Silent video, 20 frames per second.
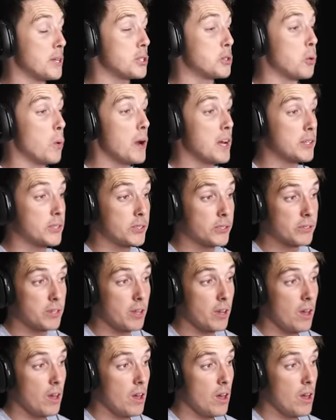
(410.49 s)
twist.
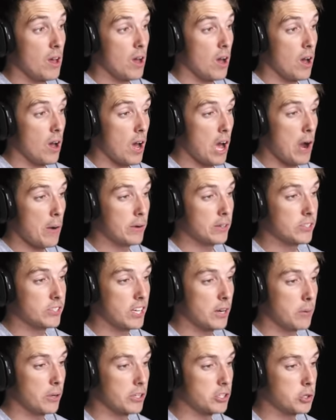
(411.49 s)
I want to
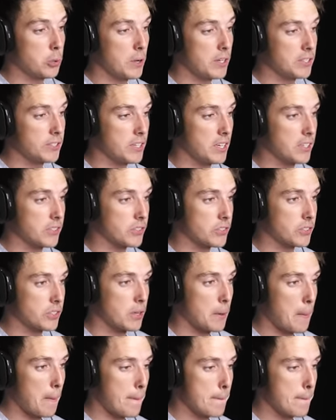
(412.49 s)
see what the twist is.